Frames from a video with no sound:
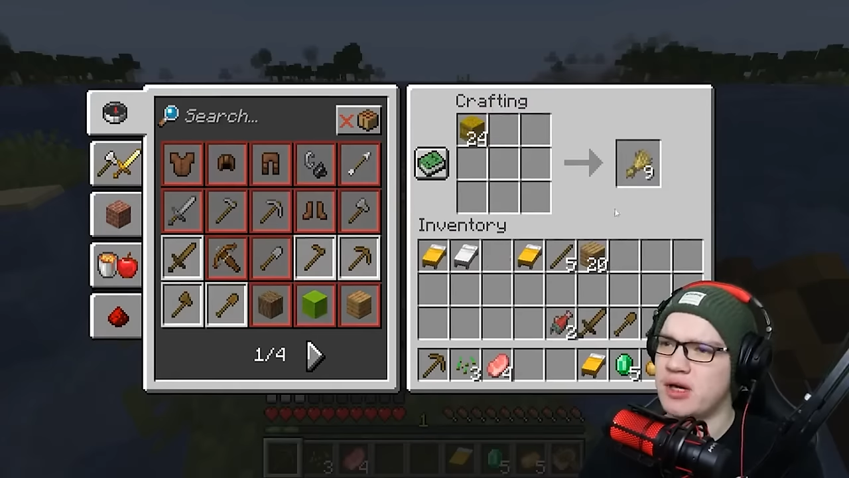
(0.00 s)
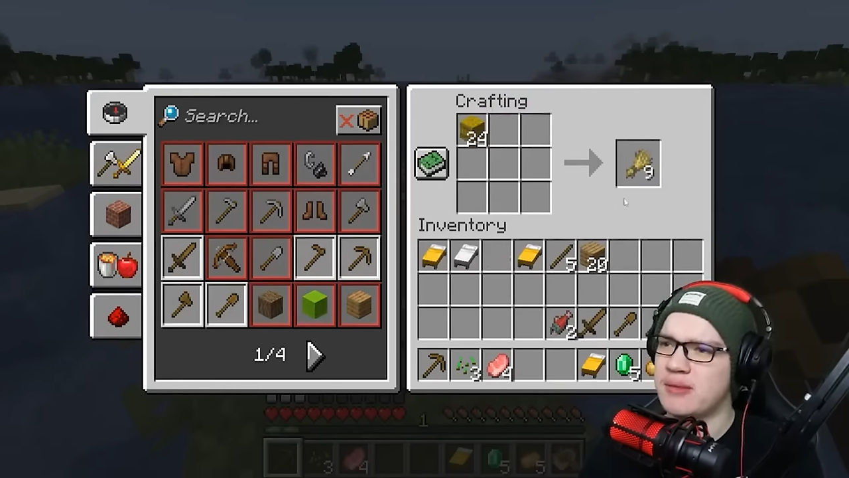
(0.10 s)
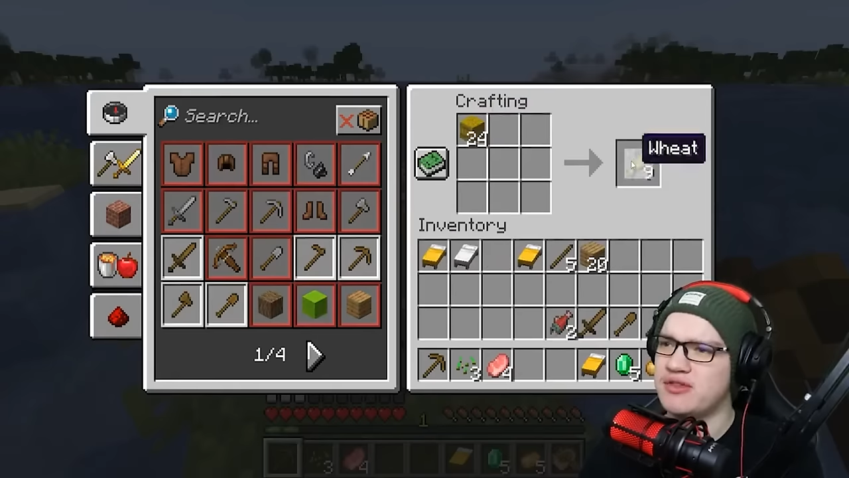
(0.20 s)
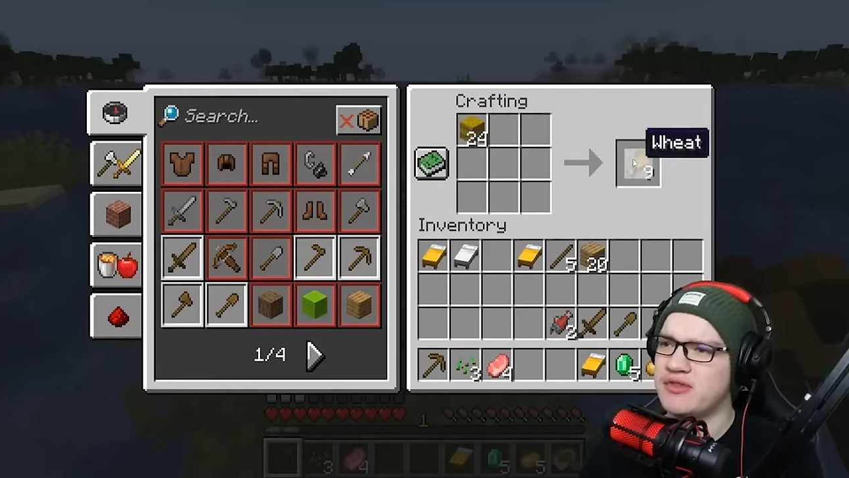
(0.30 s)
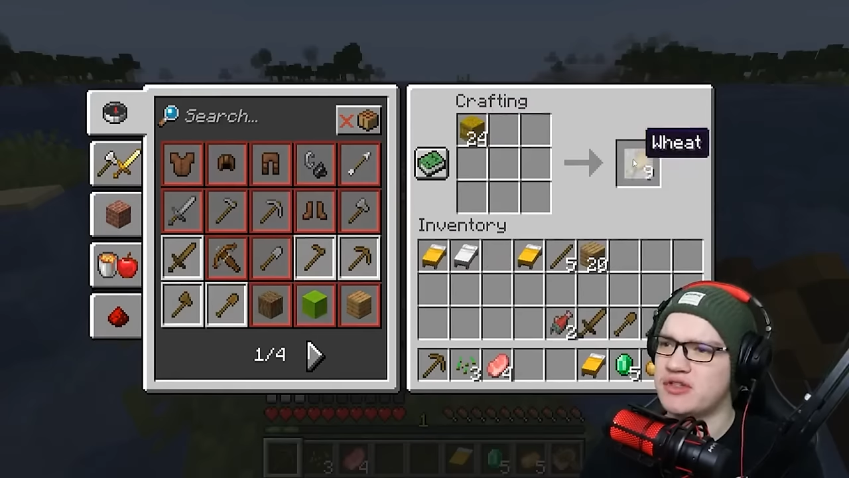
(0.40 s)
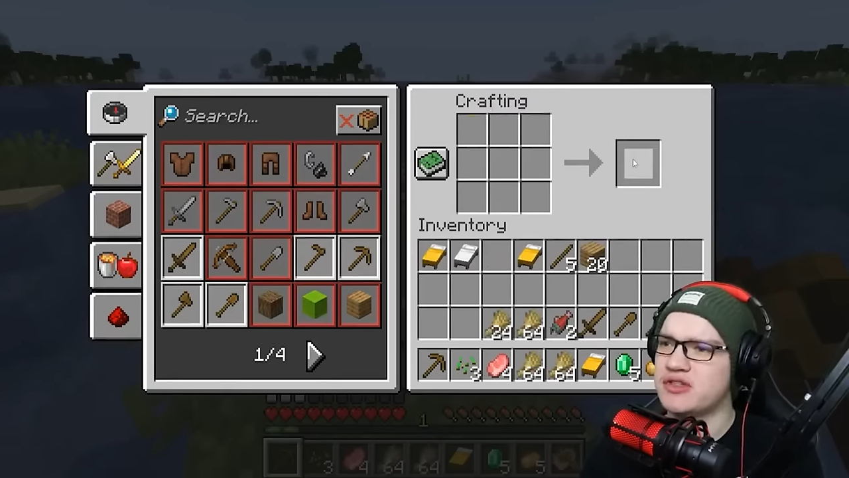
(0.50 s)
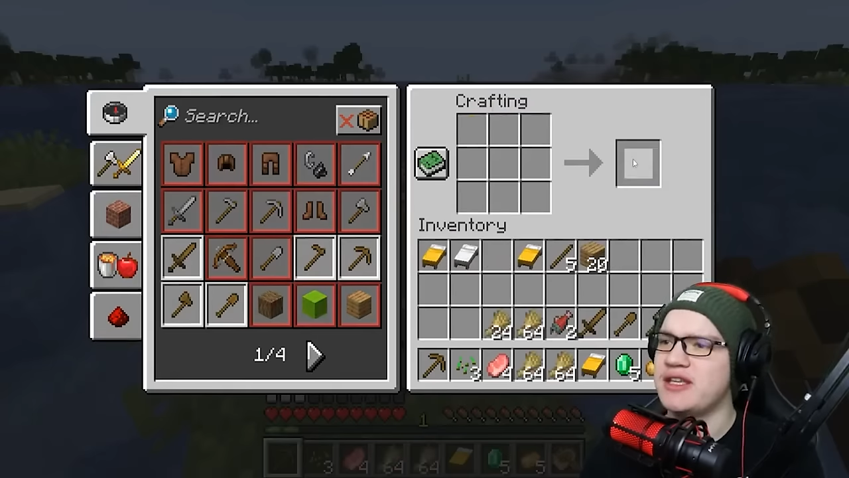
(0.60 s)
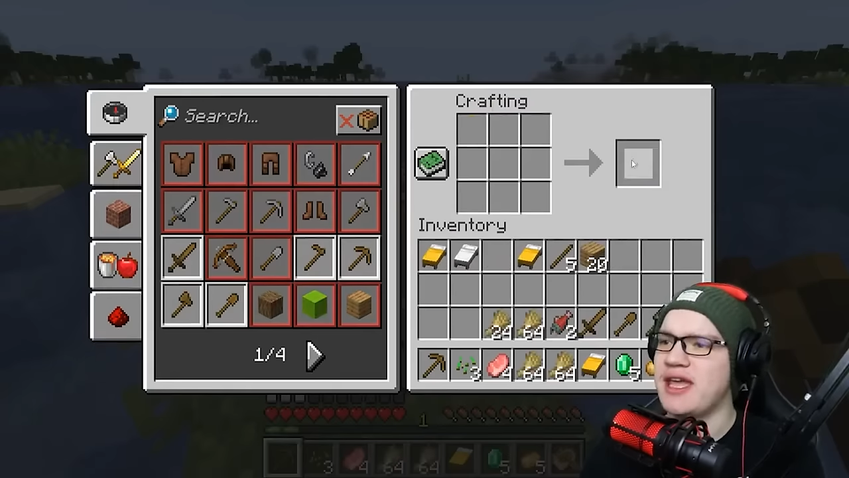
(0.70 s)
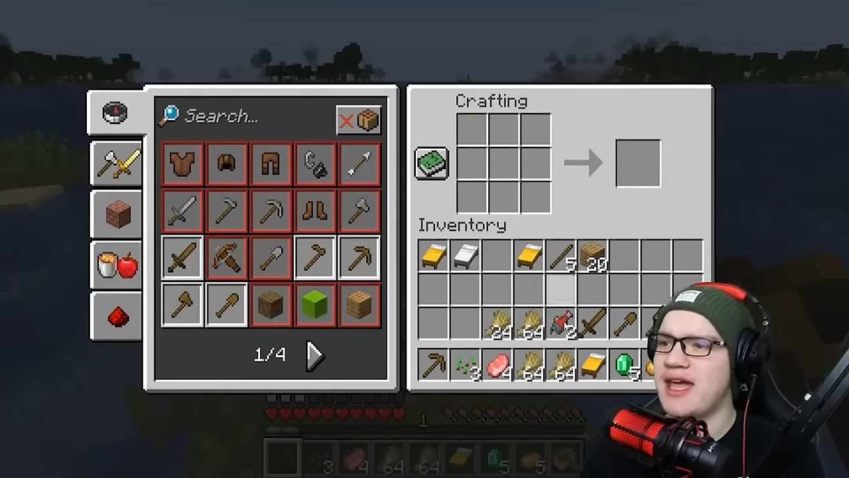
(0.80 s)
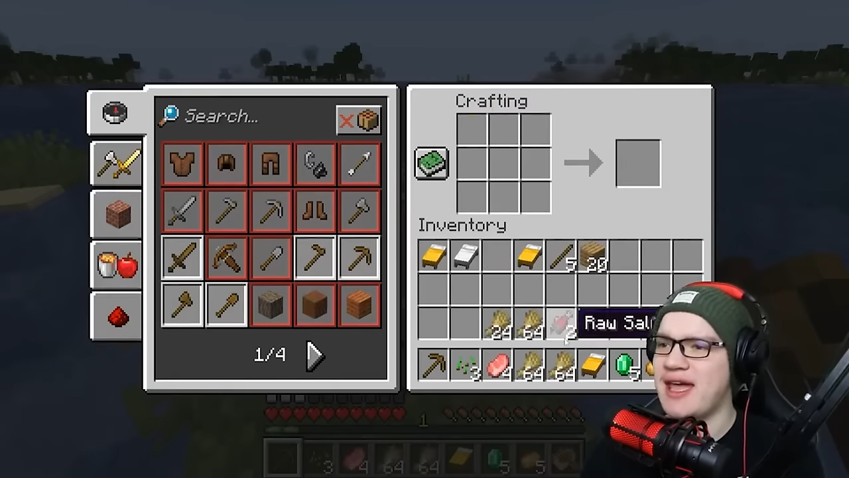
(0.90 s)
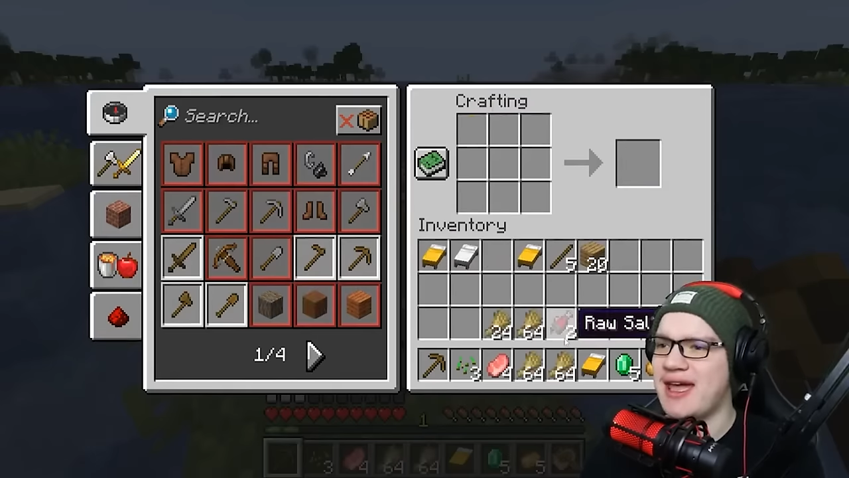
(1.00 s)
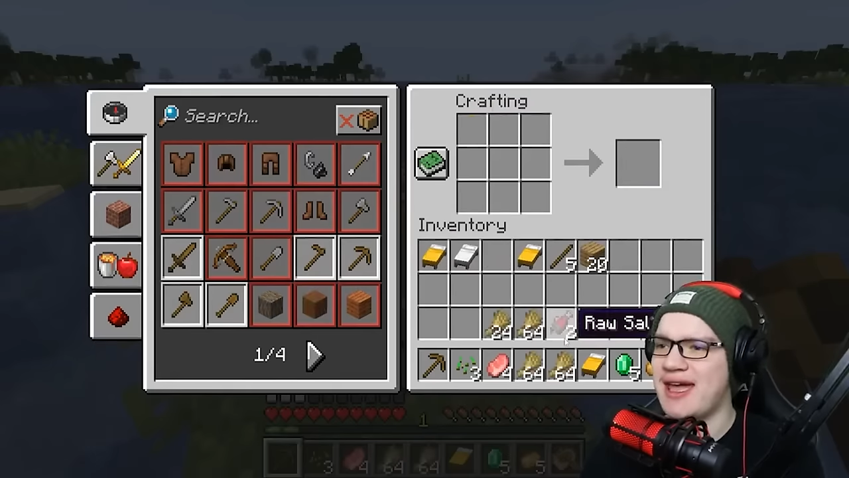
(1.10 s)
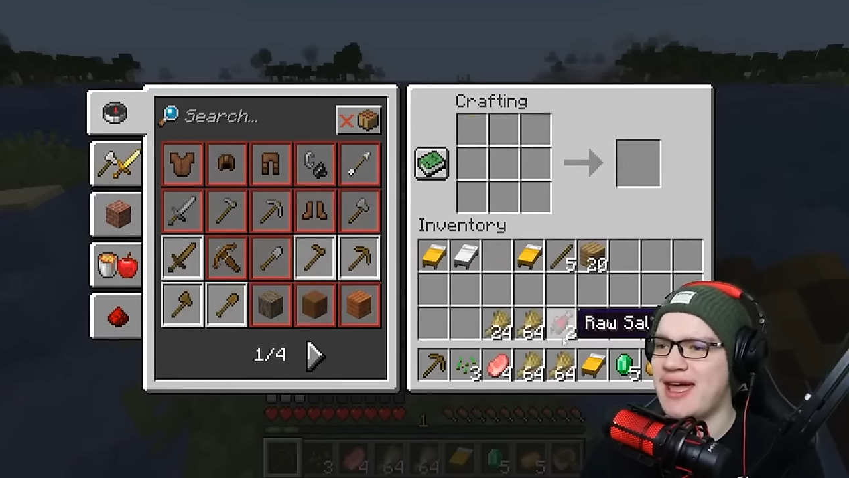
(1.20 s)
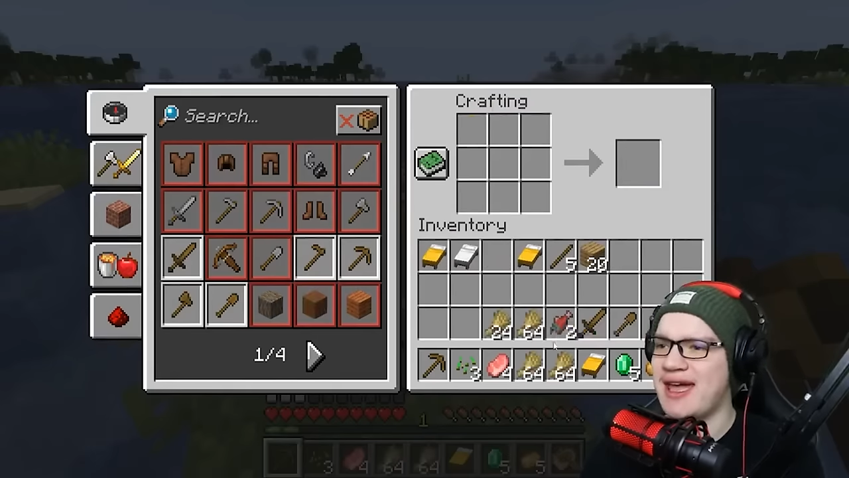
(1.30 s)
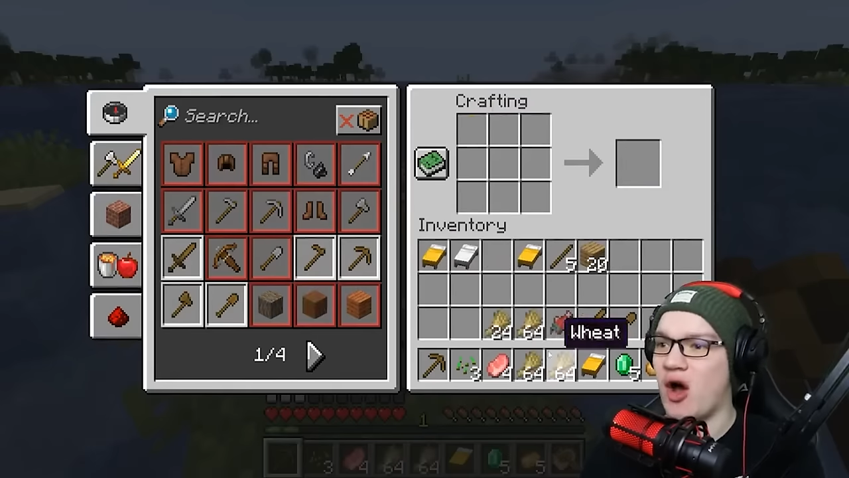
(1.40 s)
What happens if you just,
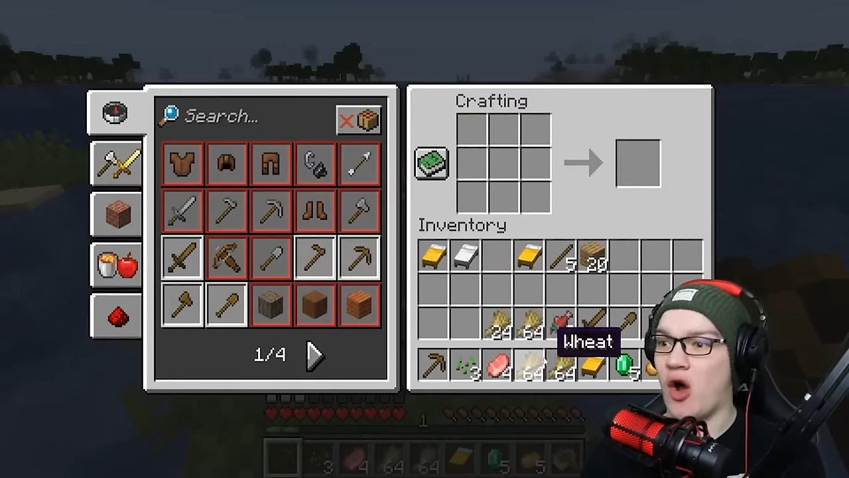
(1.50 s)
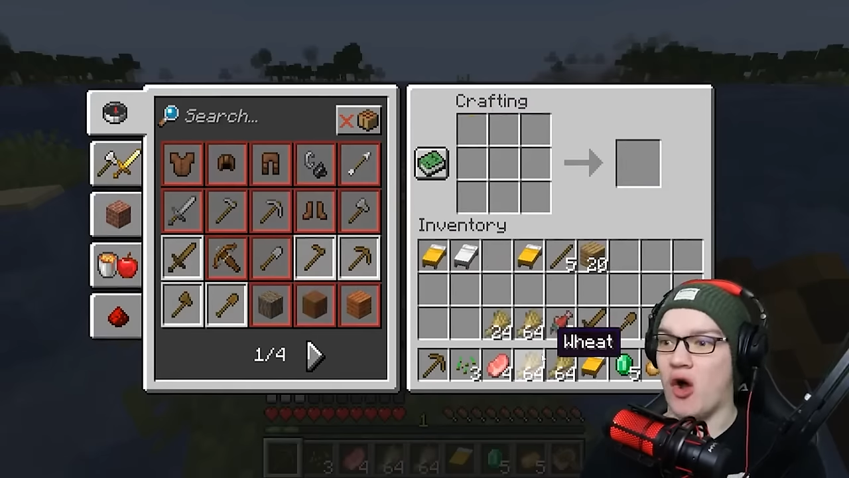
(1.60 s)
yeah,